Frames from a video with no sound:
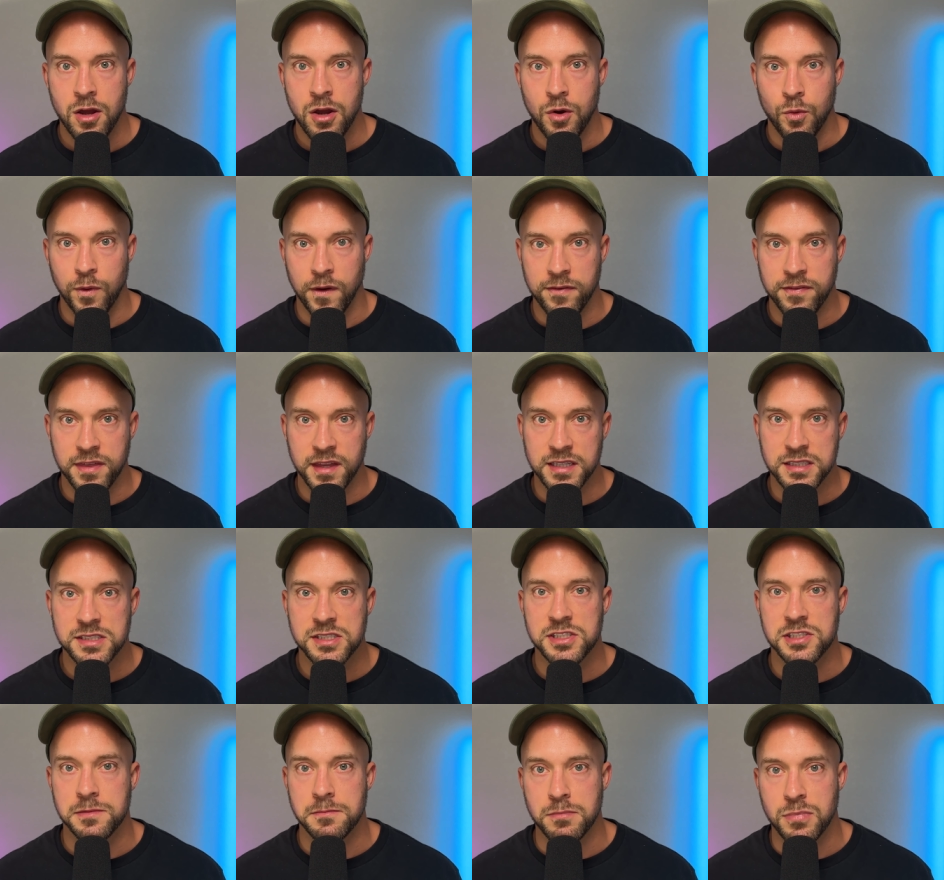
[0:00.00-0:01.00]
with this
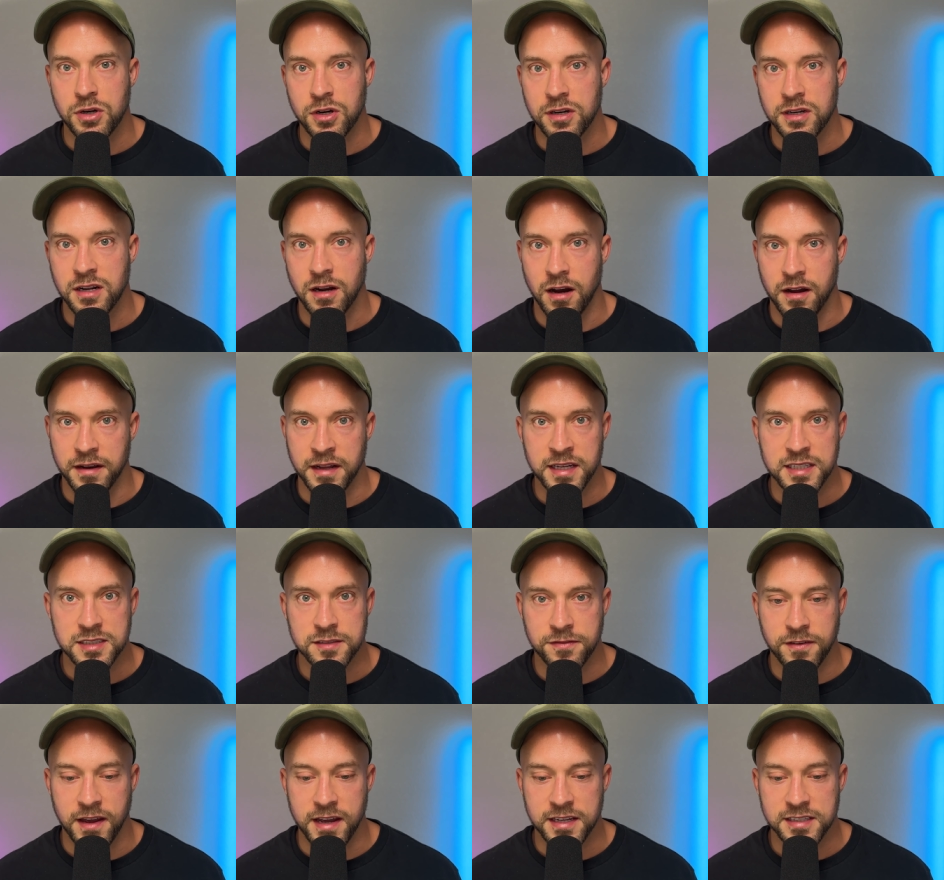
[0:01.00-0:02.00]
smirk on his
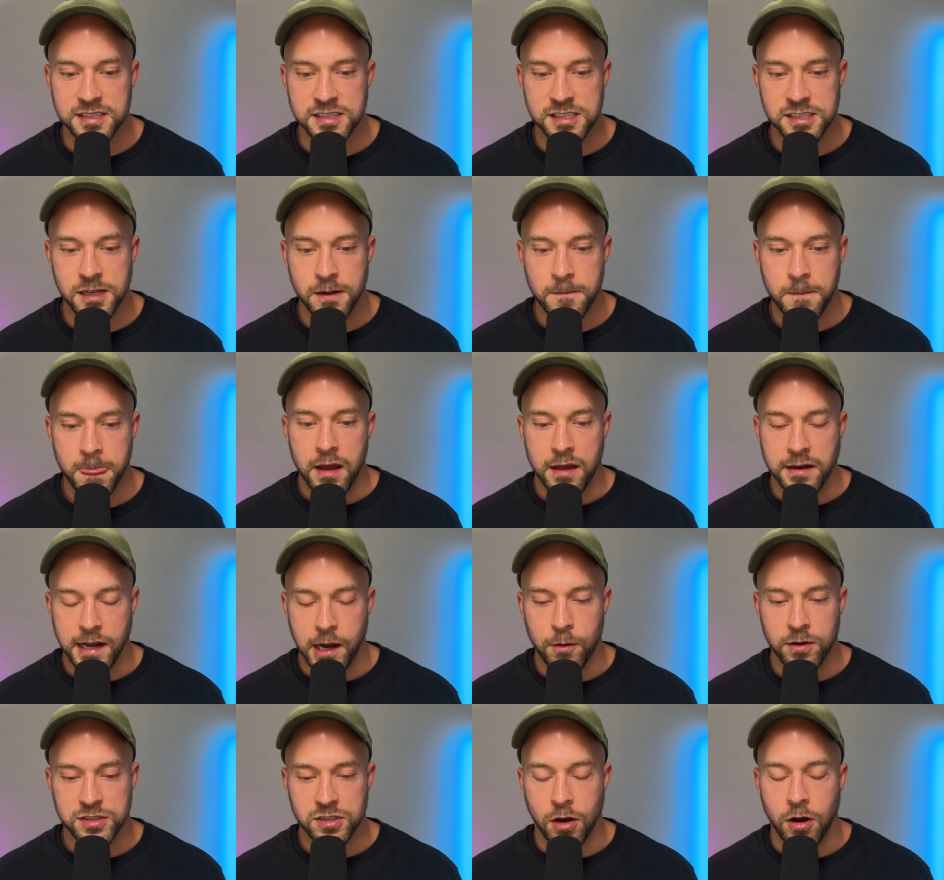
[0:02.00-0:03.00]
face.
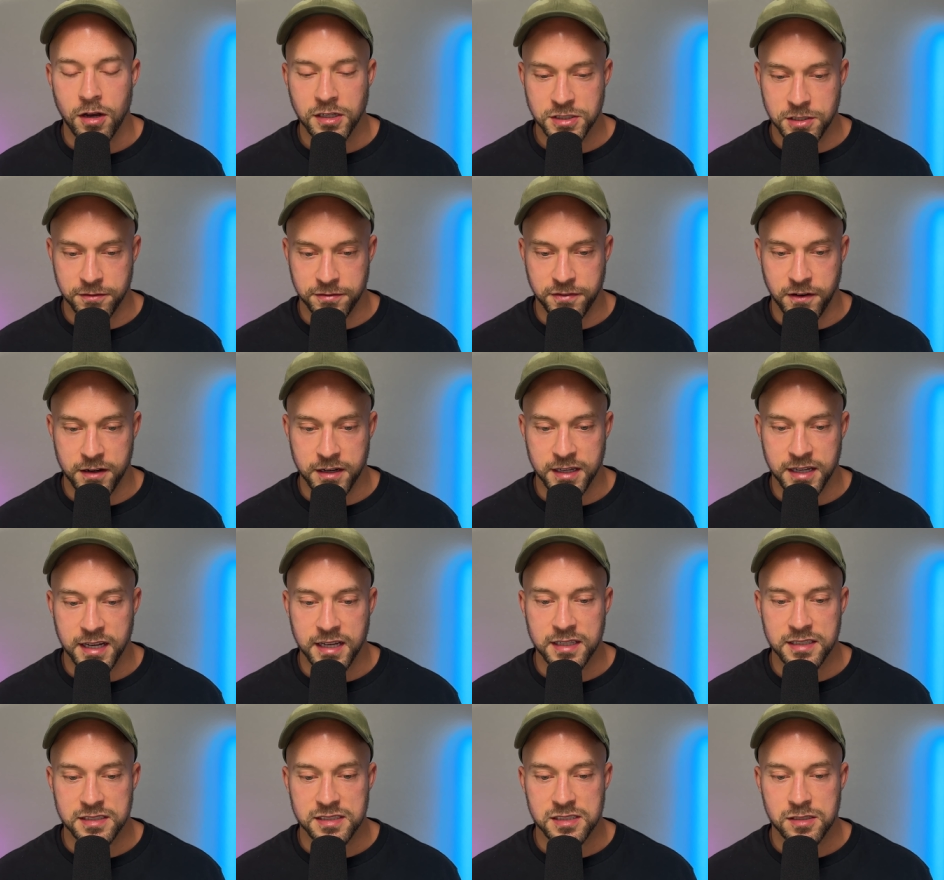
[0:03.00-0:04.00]
Now, what's also funny
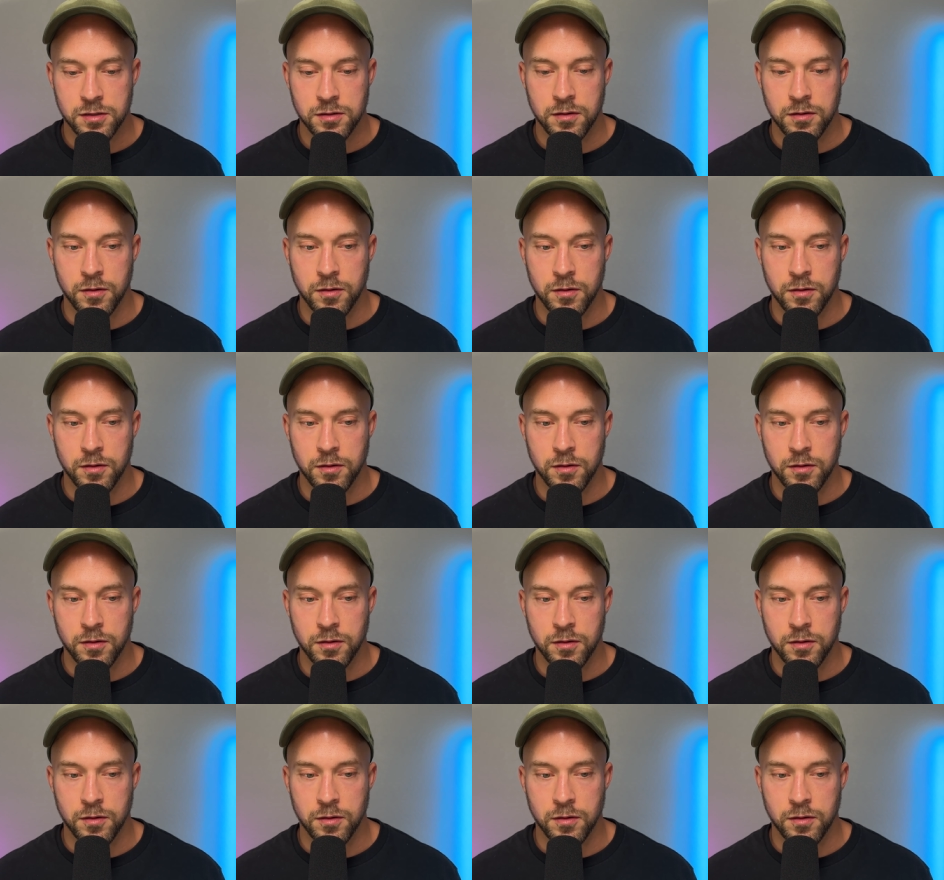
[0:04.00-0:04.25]
is